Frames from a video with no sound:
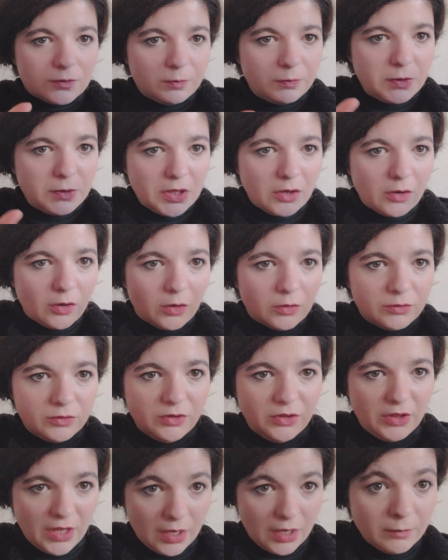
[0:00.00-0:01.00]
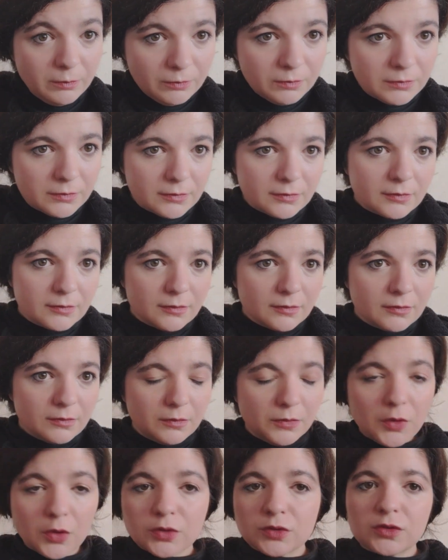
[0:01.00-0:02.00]
be on them,
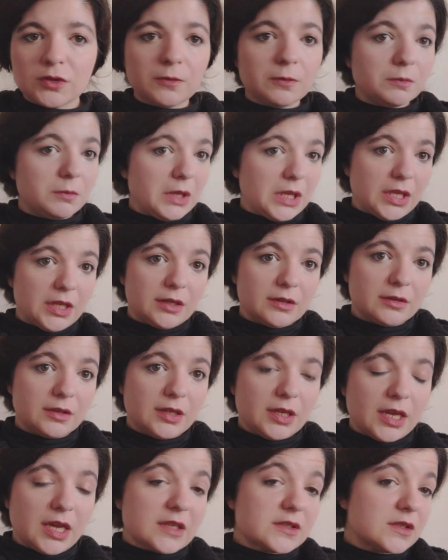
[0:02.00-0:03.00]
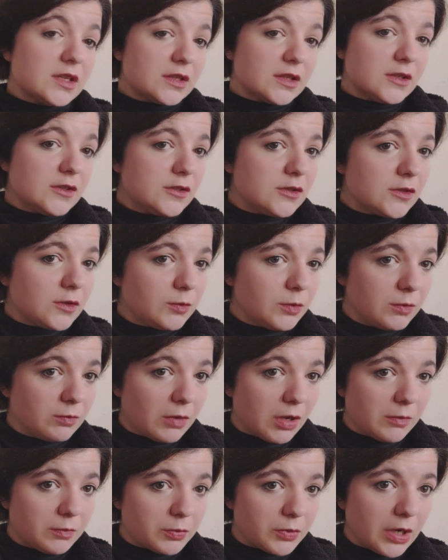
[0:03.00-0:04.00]
not on me. It has nothing to do with
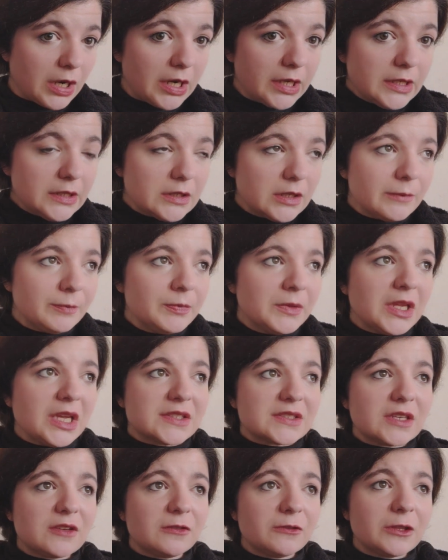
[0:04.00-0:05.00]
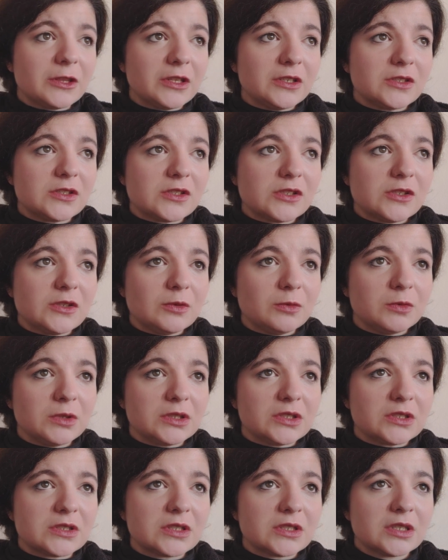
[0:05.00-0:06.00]
my pride. It has everything to do
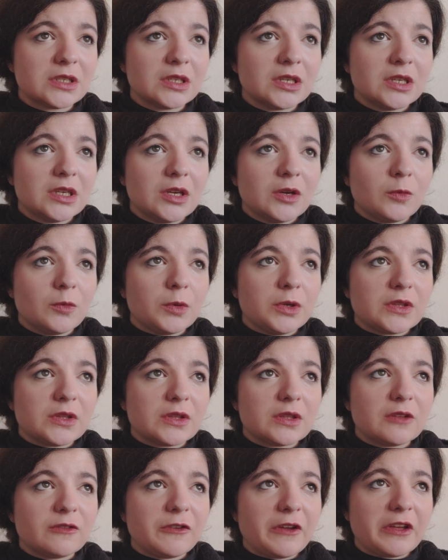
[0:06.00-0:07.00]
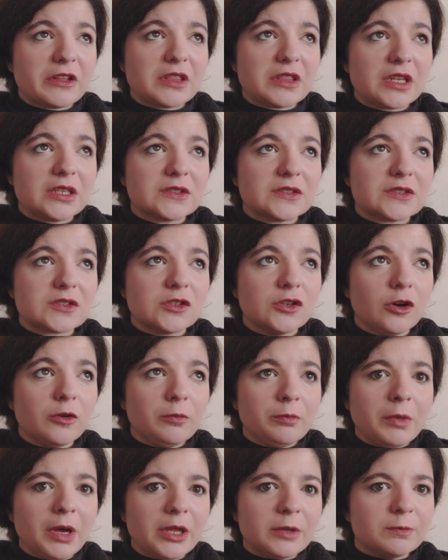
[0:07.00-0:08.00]
with the fact that it's not
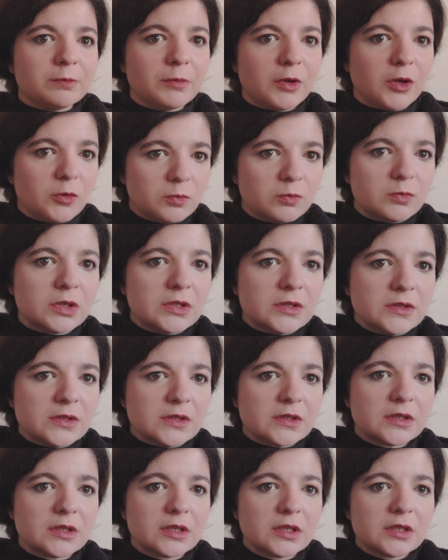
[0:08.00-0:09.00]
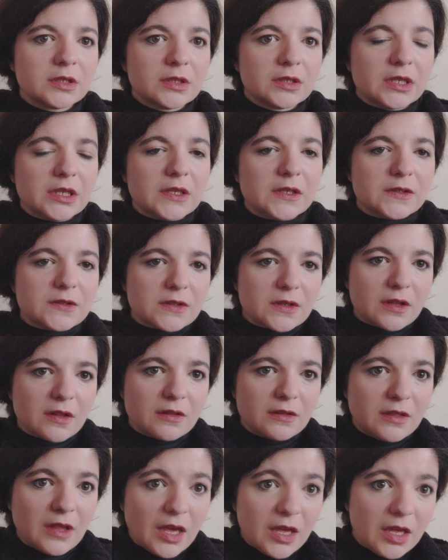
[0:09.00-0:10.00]
my moment. It is
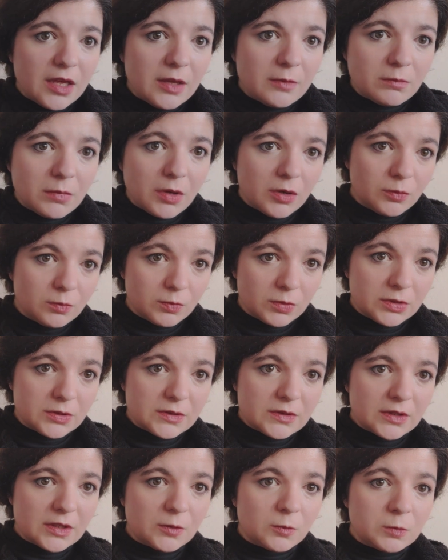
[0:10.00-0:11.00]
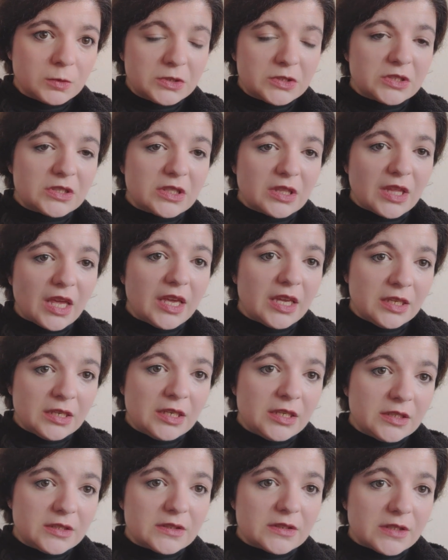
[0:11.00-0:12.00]
their moment in which they
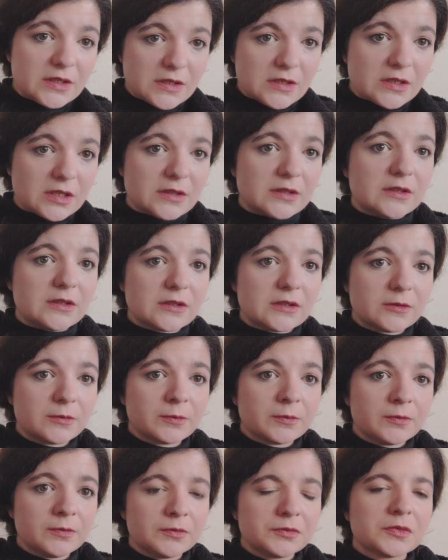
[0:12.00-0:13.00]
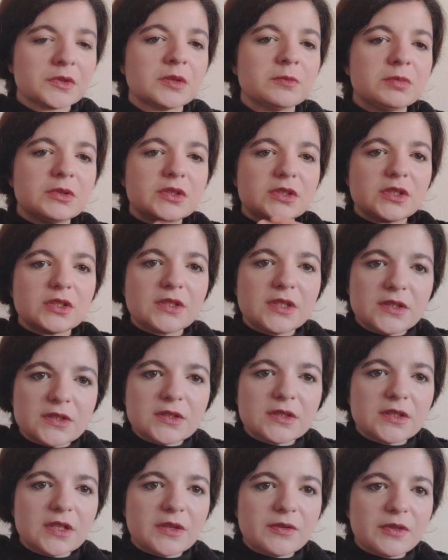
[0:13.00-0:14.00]
need assistance. Because this
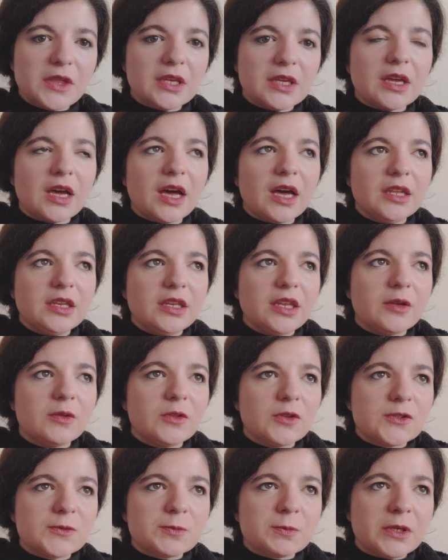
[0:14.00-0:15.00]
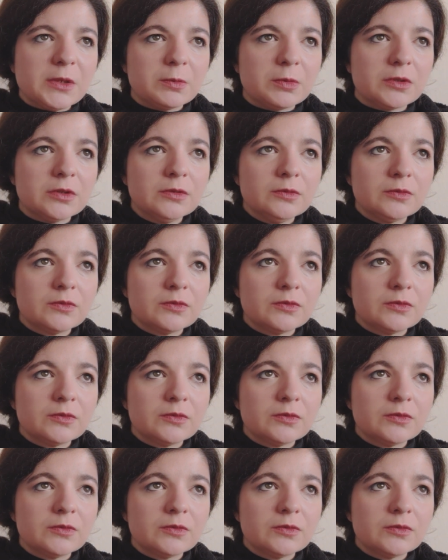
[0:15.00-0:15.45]
is the thing. I know those people.